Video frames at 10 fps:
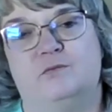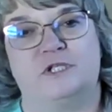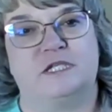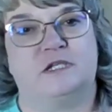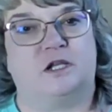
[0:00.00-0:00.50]
we're
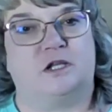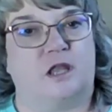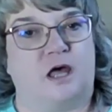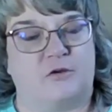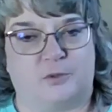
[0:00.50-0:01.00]
seeing a
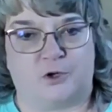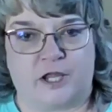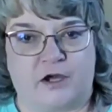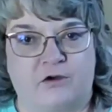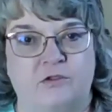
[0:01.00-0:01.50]
lot of
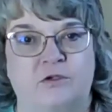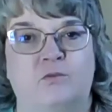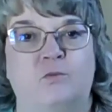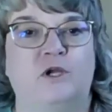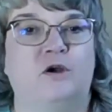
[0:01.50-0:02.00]
burnout.
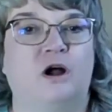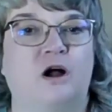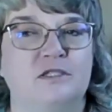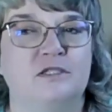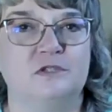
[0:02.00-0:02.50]
We are
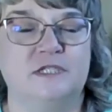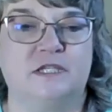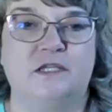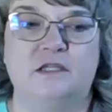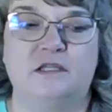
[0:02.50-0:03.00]
also
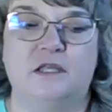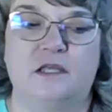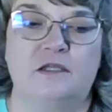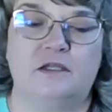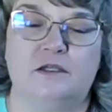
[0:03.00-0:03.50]
seeing
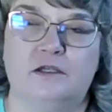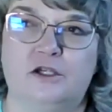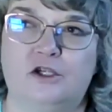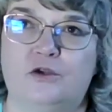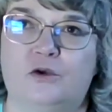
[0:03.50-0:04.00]
that,
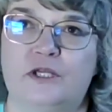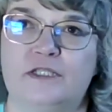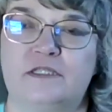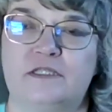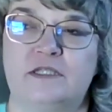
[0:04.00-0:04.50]

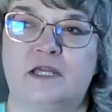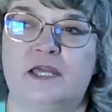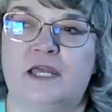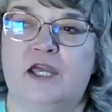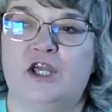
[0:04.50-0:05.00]

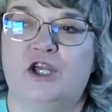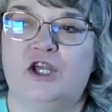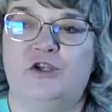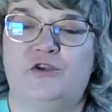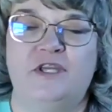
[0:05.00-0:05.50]

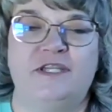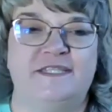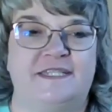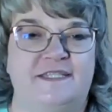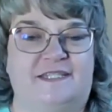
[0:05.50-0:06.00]
you think
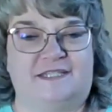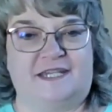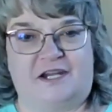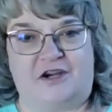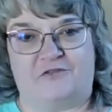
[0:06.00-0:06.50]
it's easy to
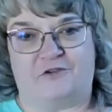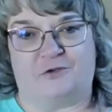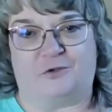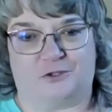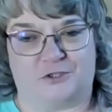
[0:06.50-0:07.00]
take care of an
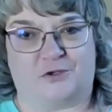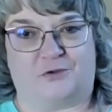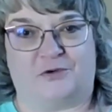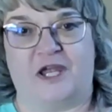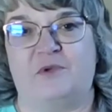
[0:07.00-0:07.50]
older
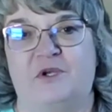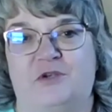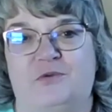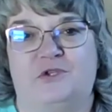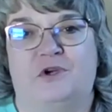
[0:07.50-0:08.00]
adult, right? But
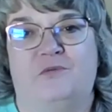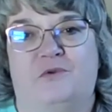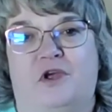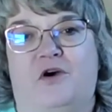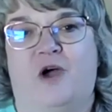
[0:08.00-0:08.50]
you
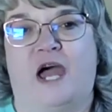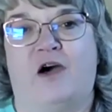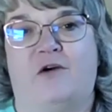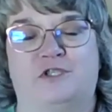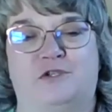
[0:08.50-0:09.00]
don't know
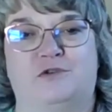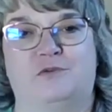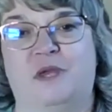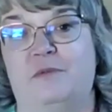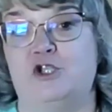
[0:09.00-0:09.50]
how to
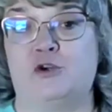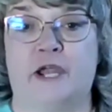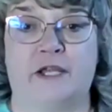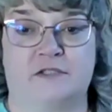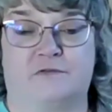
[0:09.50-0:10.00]
maybe
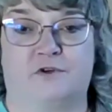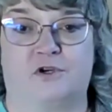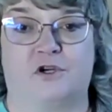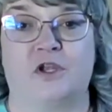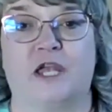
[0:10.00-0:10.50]

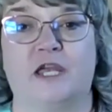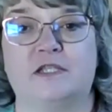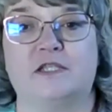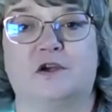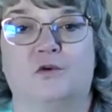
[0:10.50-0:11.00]
transfer.
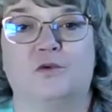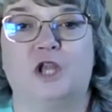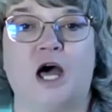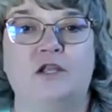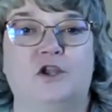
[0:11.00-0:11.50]
And so
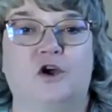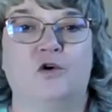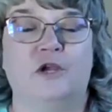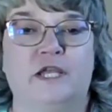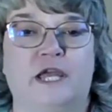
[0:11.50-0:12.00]
not
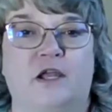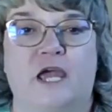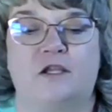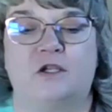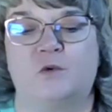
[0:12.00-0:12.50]
knowing how to
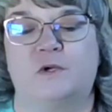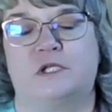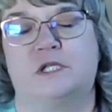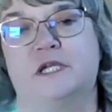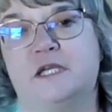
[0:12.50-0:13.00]

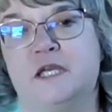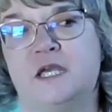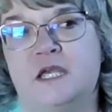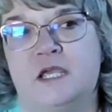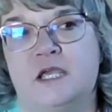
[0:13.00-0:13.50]
adequately